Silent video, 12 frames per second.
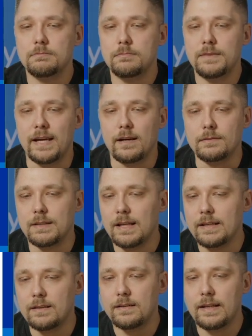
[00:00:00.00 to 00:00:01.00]
Yeah,
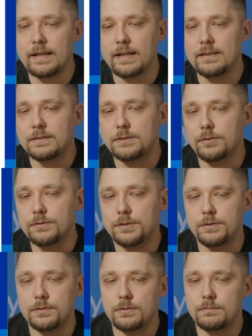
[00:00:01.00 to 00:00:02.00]
like I told
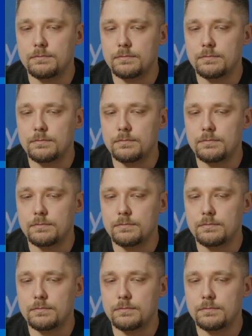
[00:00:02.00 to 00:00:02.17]
you